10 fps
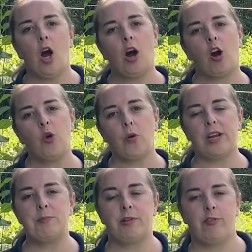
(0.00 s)
a
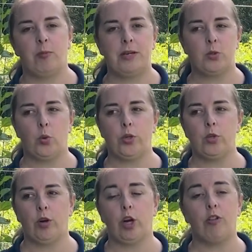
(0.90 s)
hard-working performance horse,
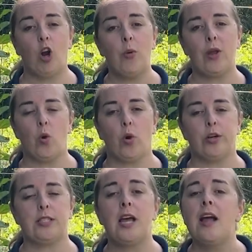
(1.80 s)
or a growing
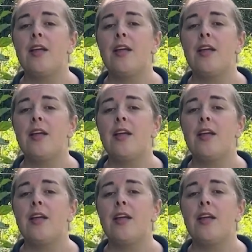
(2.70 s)
horse,